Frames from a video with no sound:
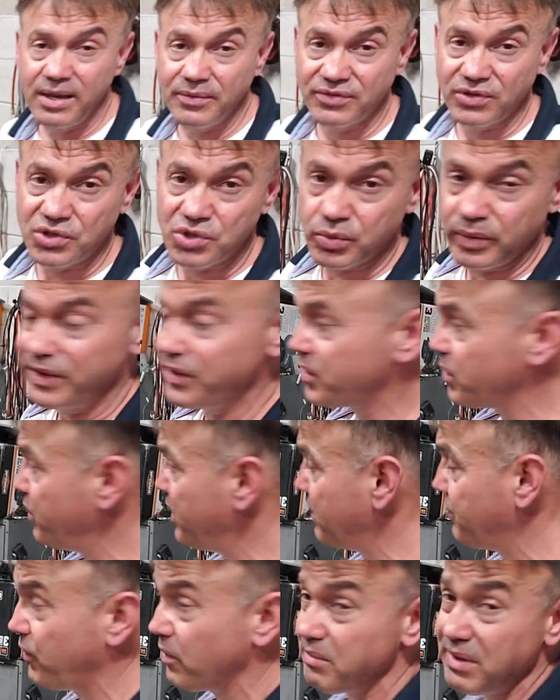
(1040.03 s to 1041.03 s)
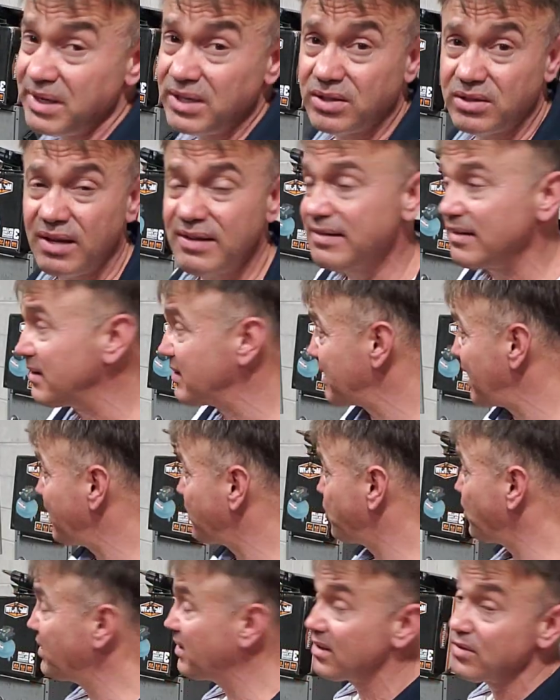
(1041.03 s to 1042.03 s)
have situation where for my cousins, I
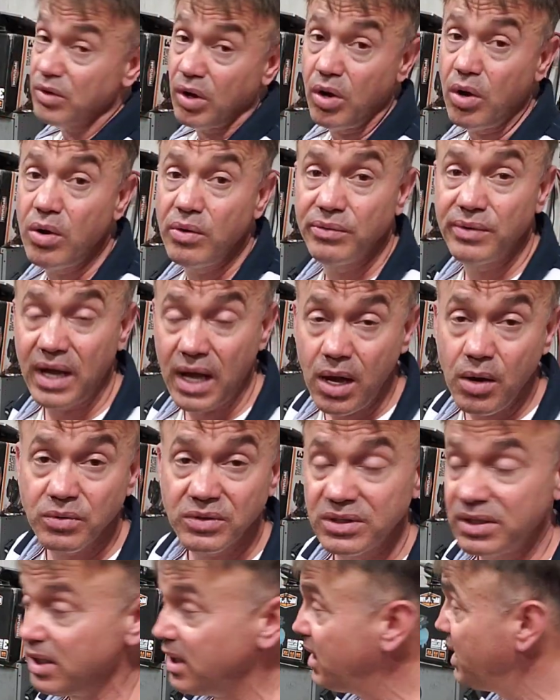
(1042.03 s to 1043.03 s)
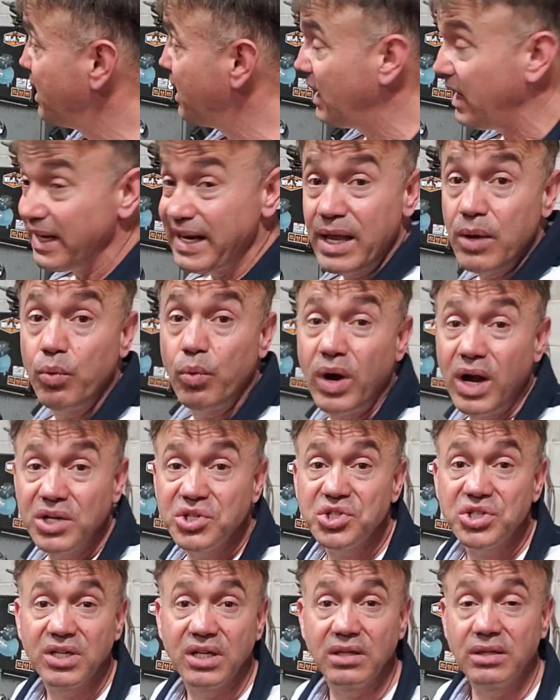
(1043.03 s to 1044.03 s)
took this all out and I
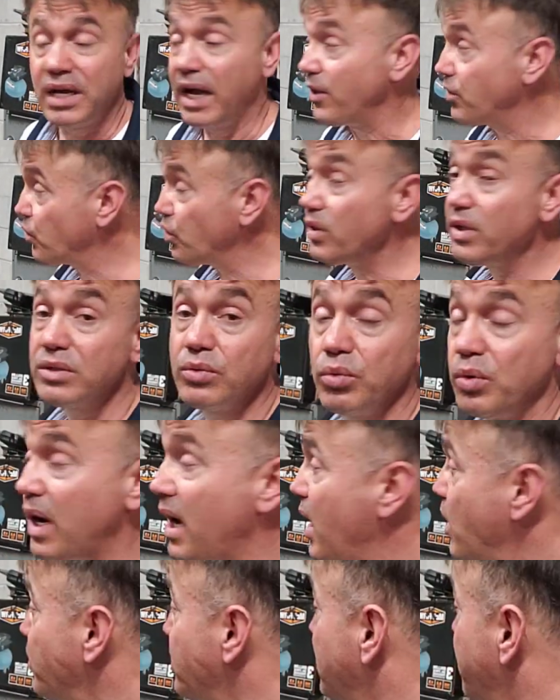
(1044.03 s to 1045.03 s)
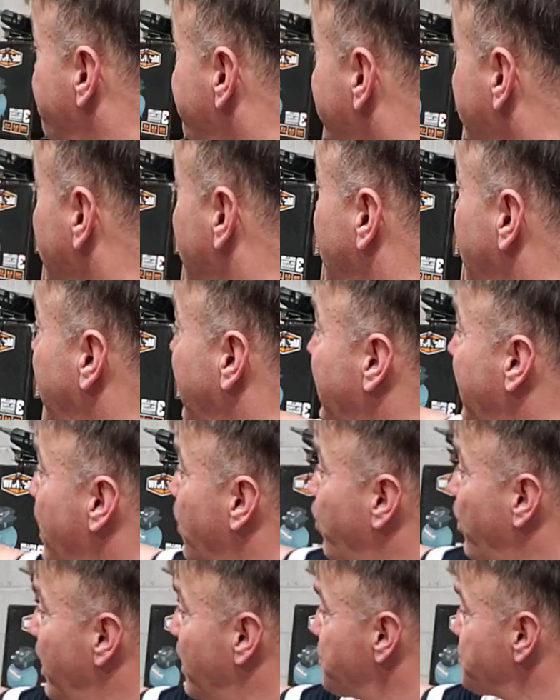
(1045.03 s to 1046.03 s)
washed it. I took it all out and I
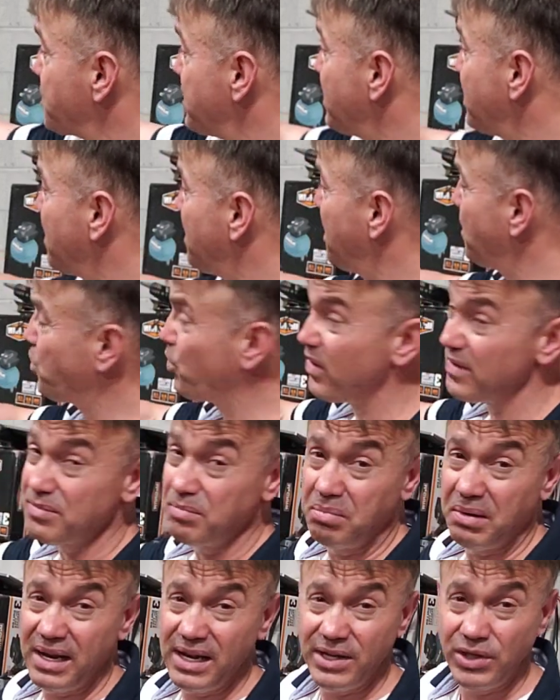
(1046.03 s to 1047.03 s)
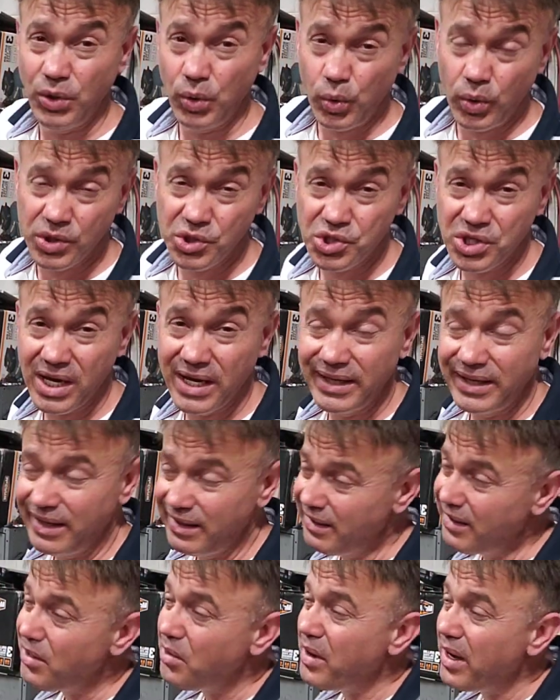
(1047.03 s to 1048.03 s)
washed it. It was brand new and
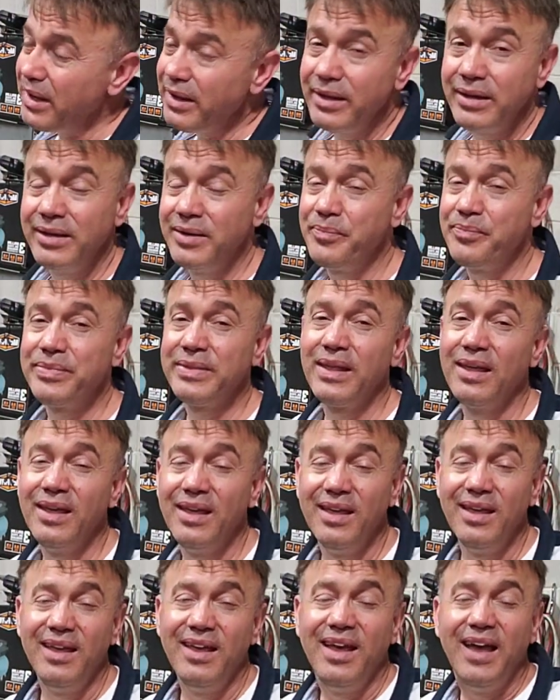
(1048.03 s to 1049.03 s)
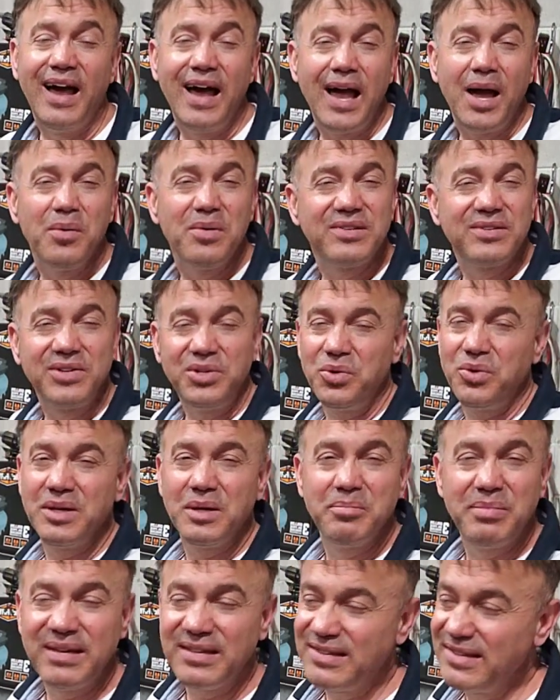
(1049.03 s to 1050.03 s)
shiny. You know, I was new in
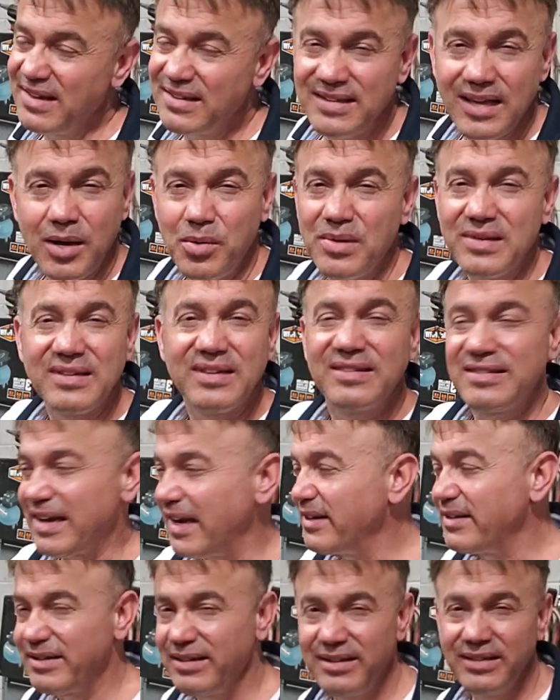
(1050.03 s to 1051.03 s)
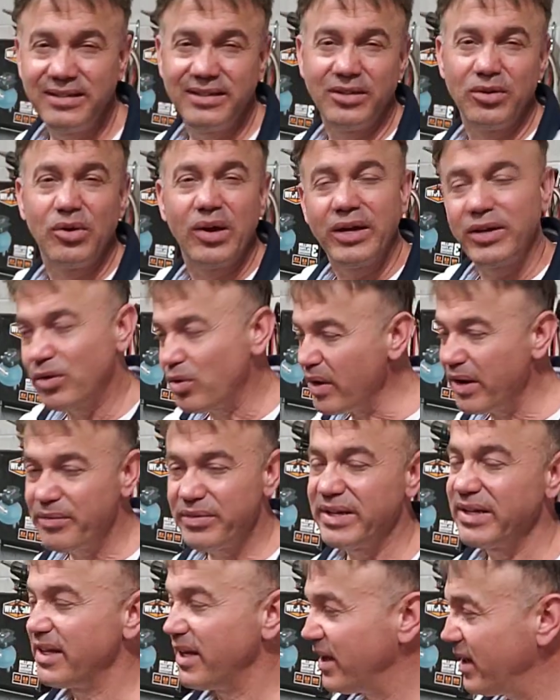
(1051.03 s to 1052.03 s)
the business. I was excited. You know, I know
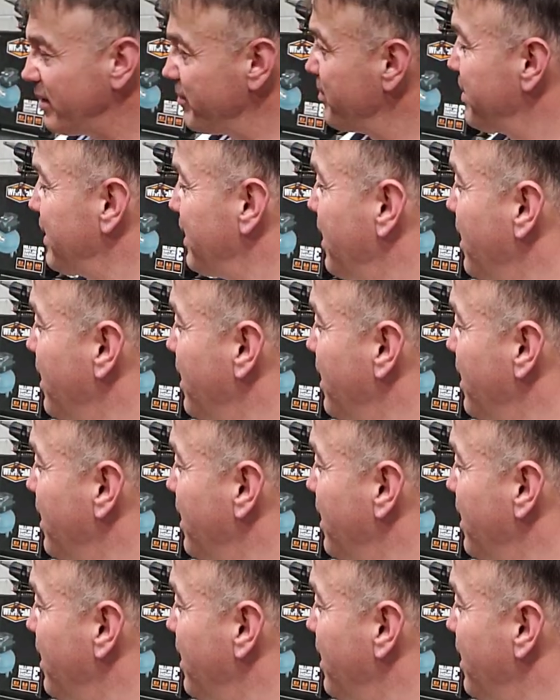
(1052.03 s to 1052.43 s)
everything.